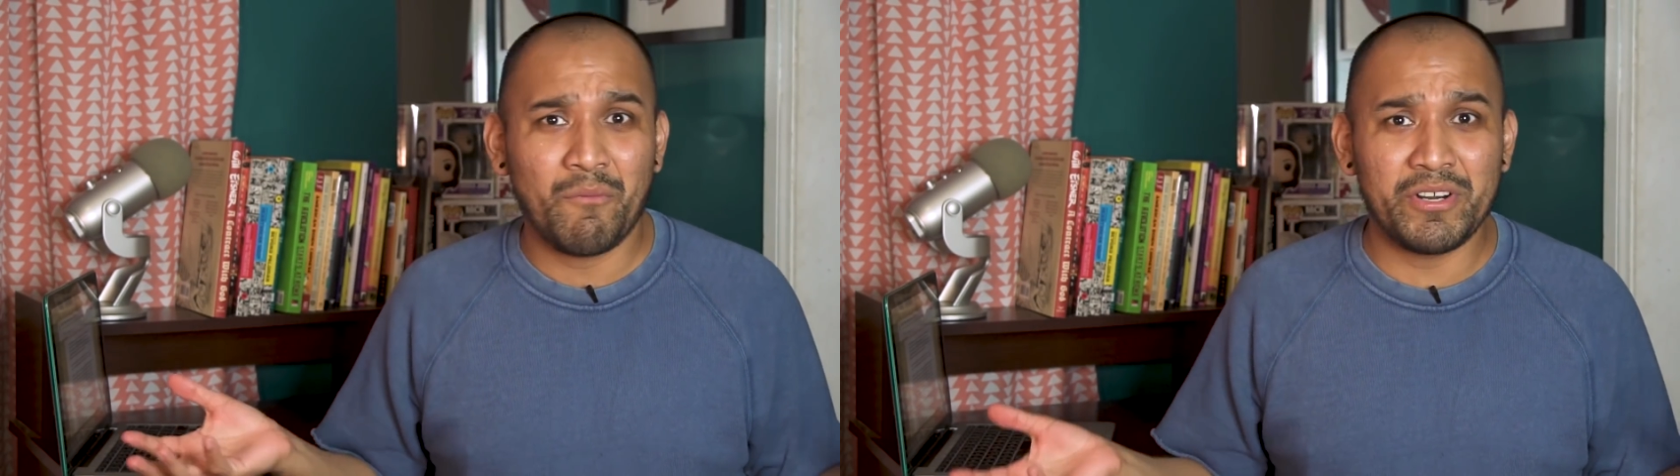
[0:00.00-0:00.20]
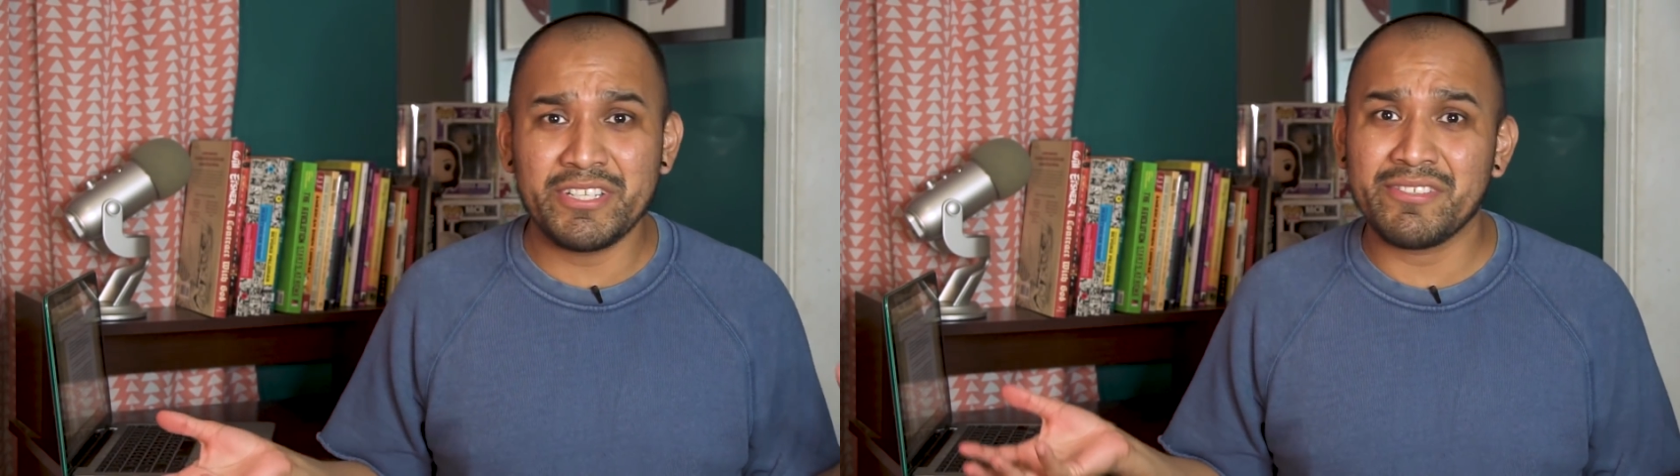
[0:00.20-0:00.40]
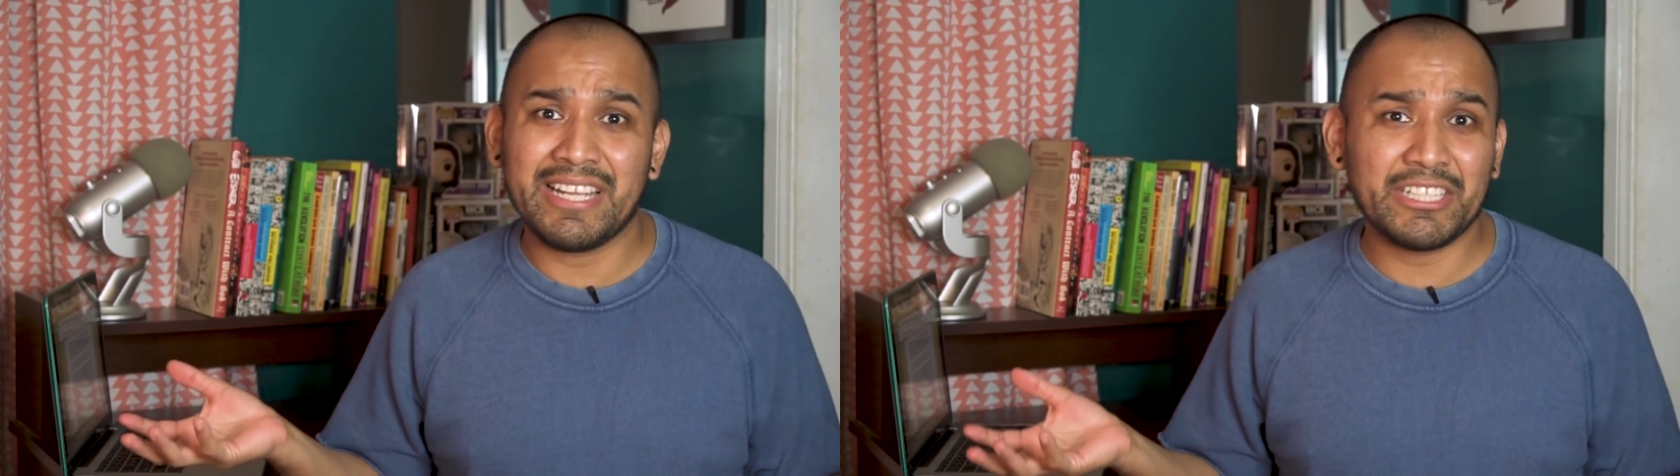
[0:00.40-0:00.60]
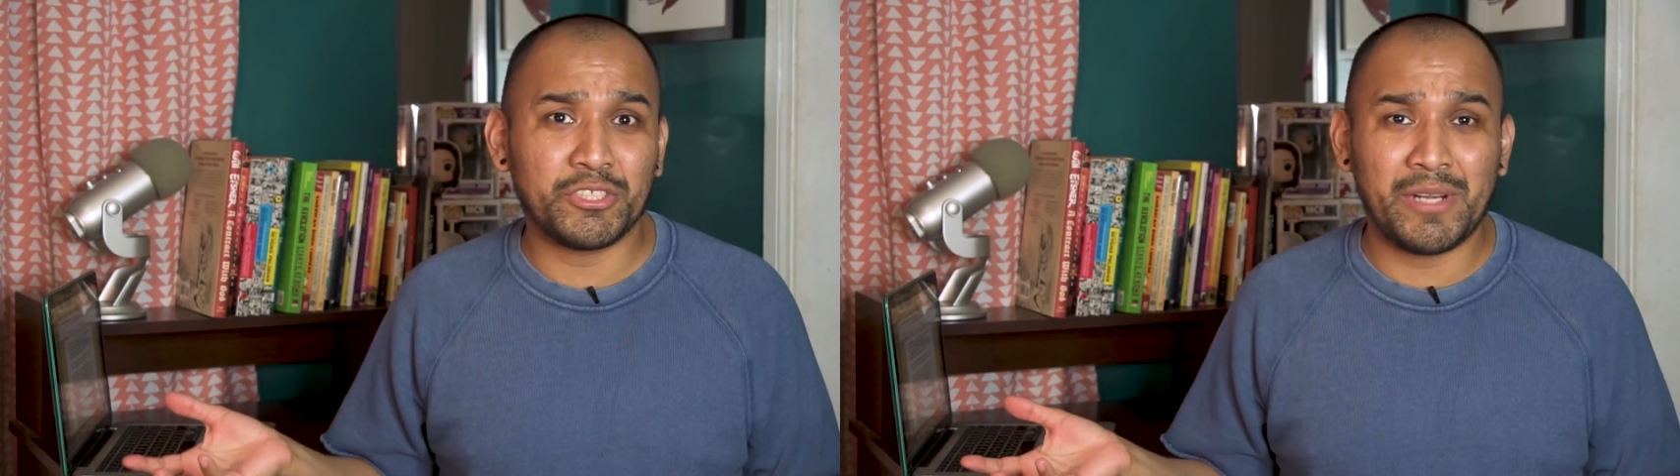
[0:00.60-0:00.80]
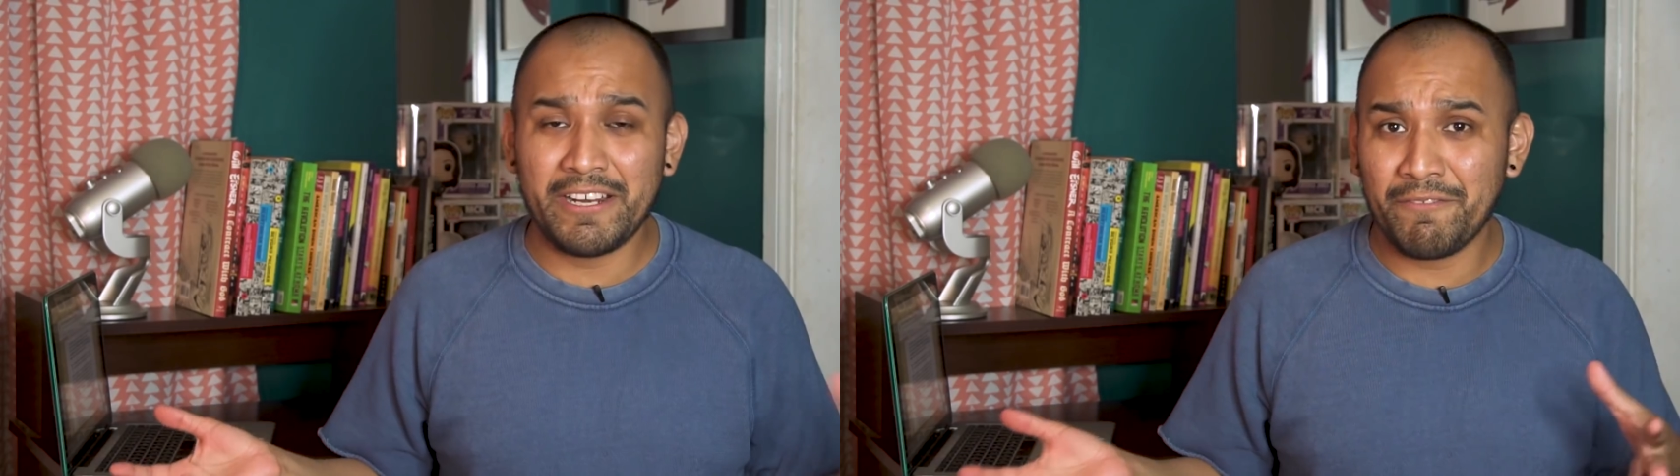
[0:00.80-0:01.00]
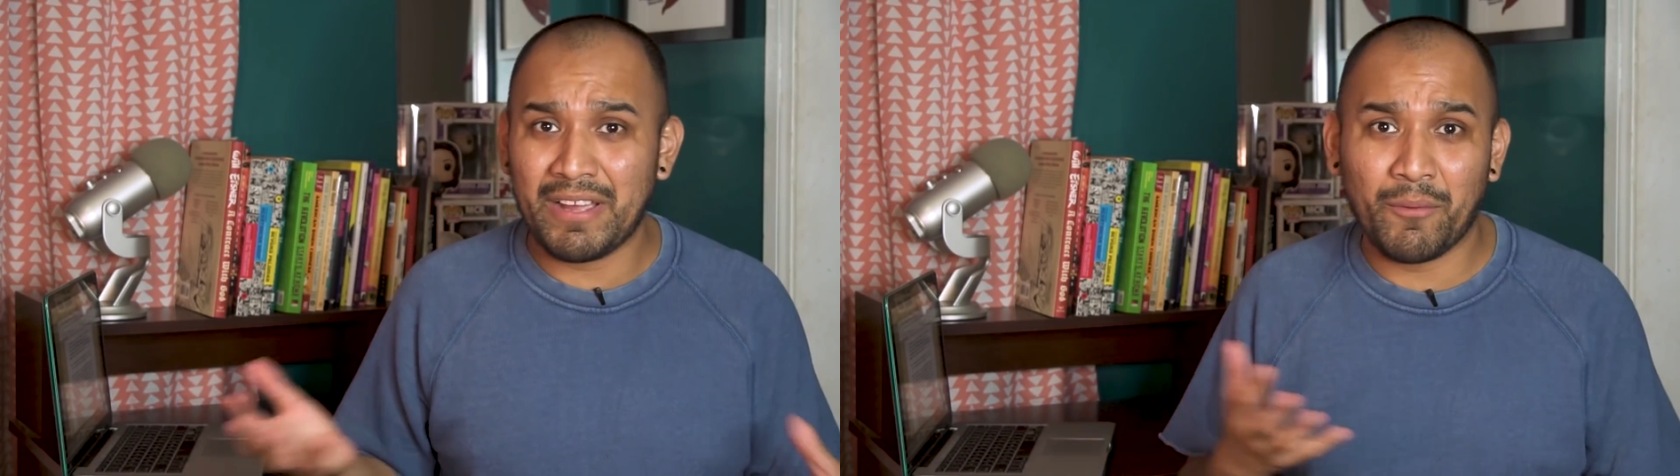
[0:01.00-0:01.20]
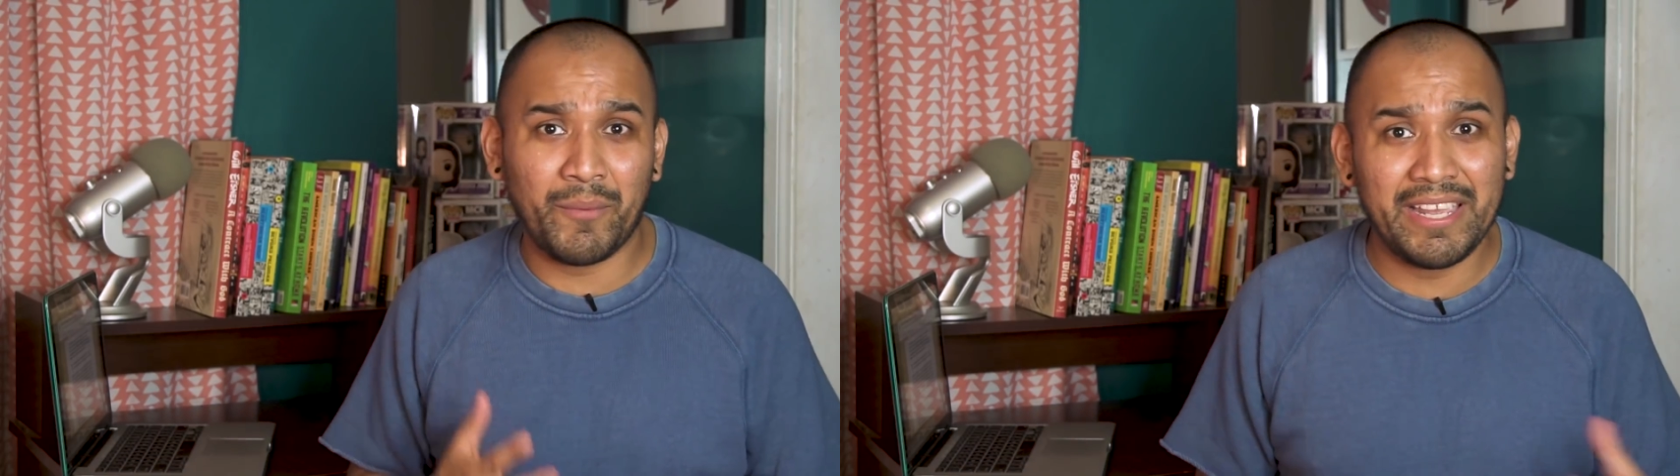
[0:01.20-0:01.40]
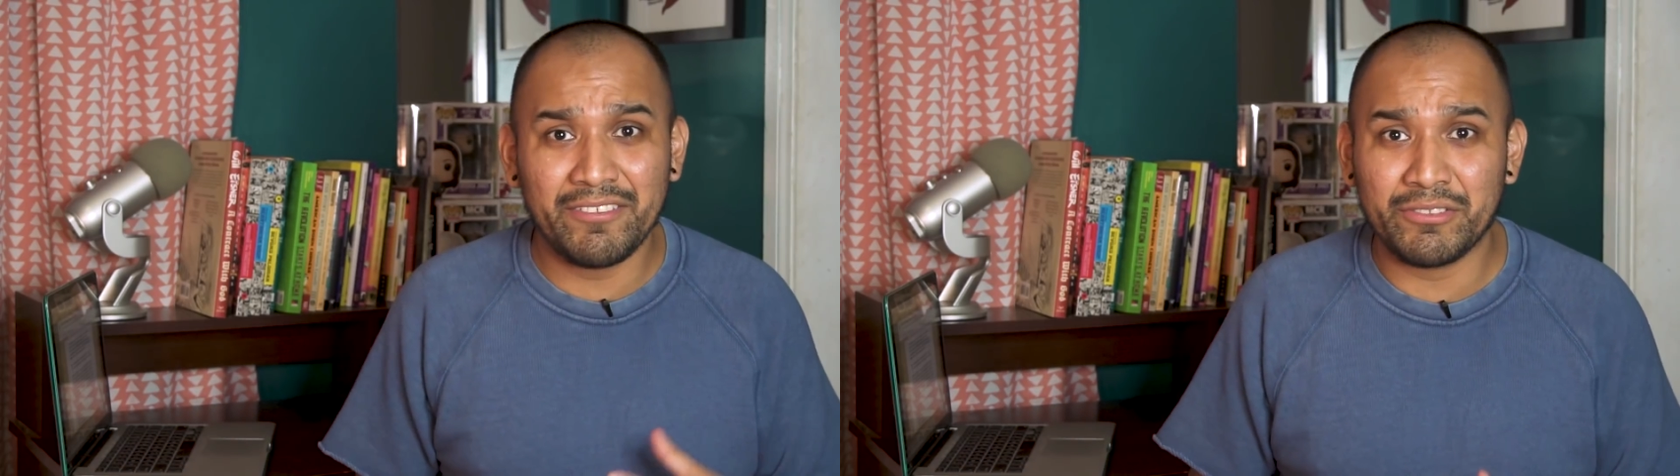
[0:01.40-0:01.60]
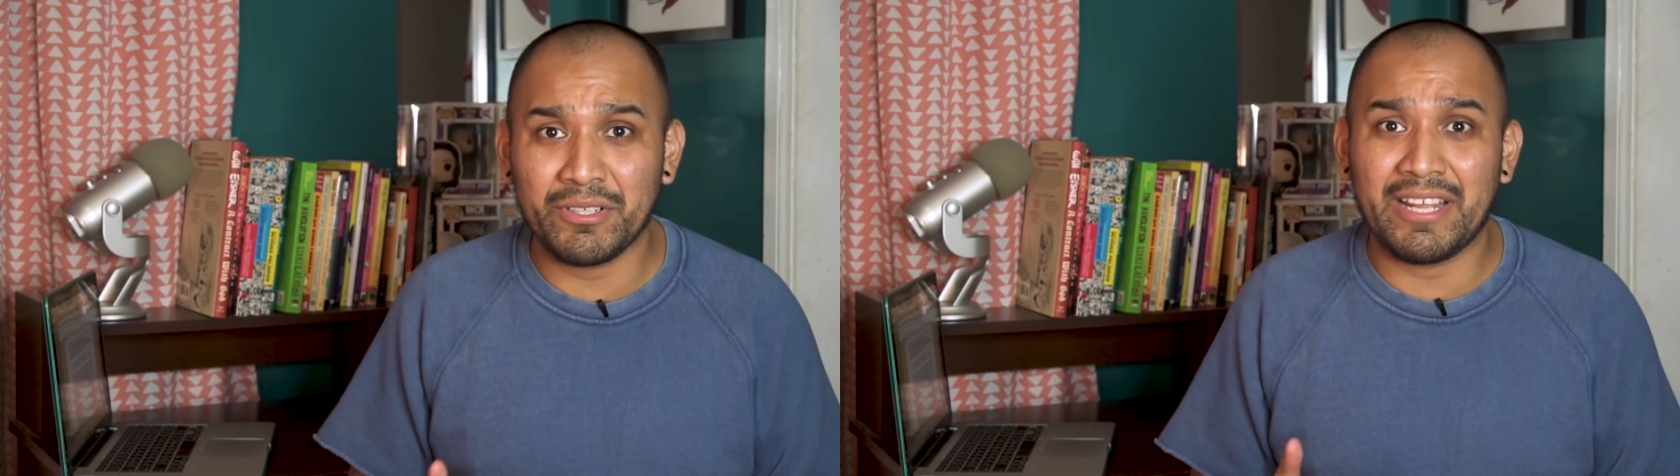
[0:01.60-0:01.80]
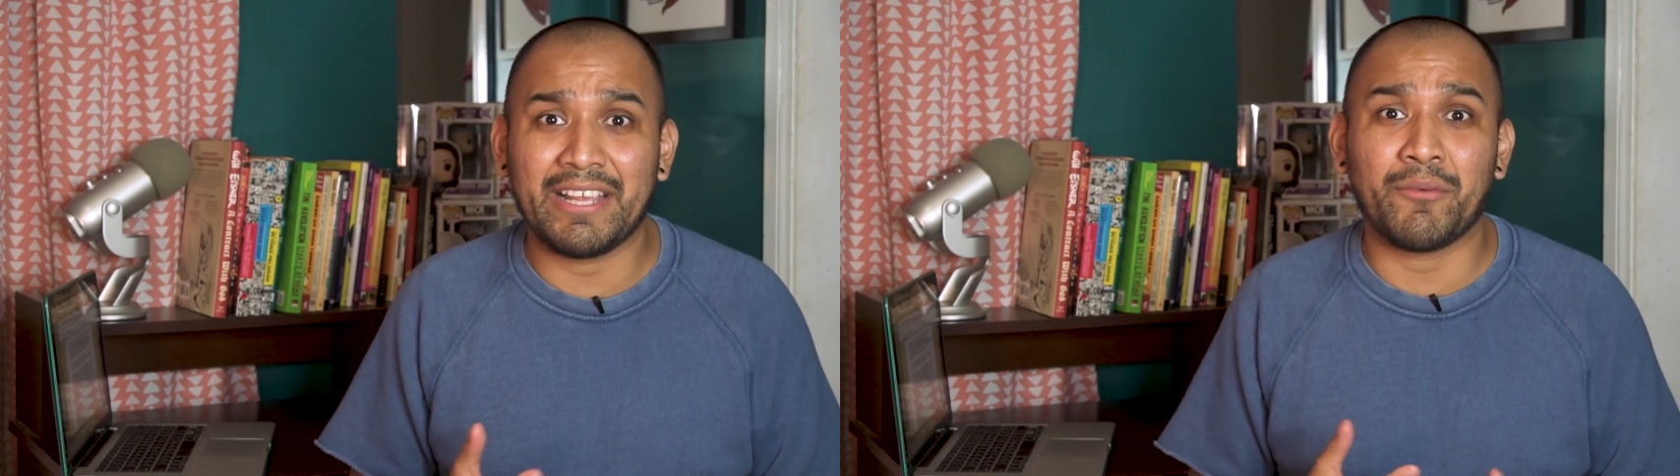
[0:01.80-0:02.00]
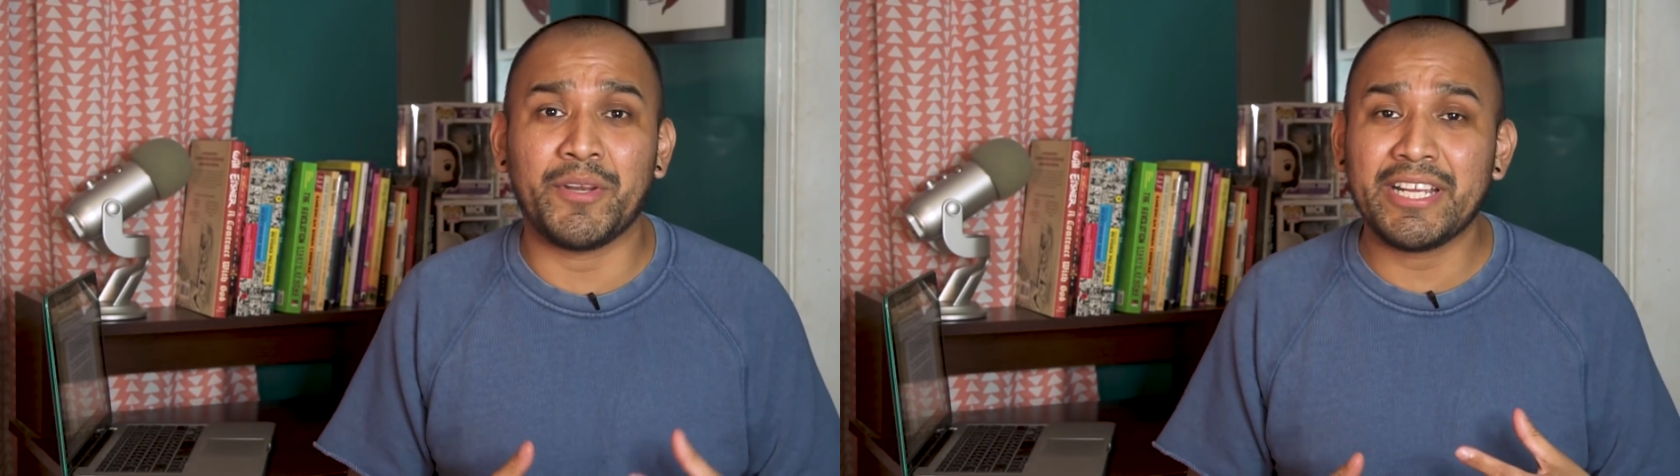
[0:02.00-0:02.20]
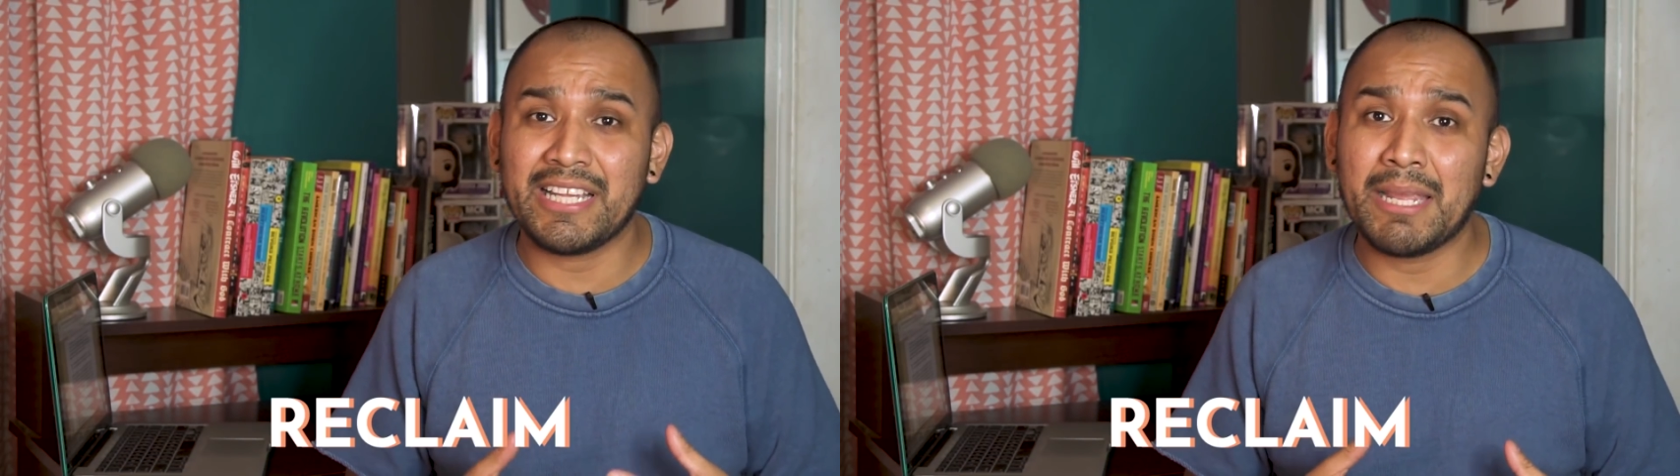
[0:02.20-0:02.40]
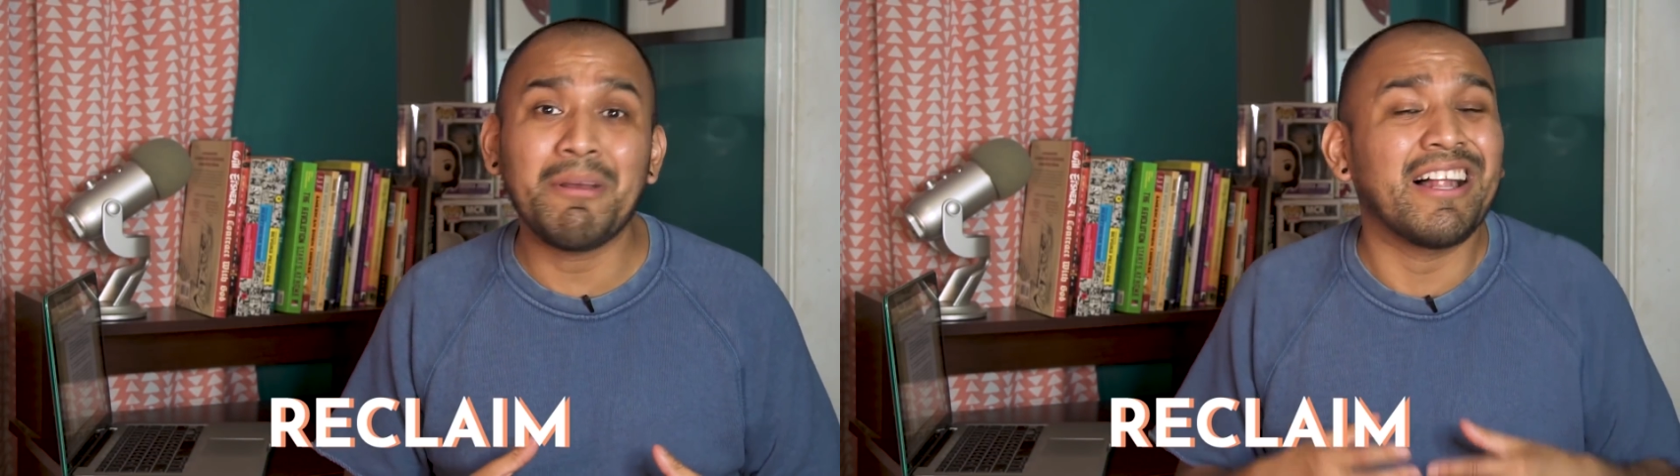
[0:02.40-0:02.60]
We're just like trying to find ways to like reclaim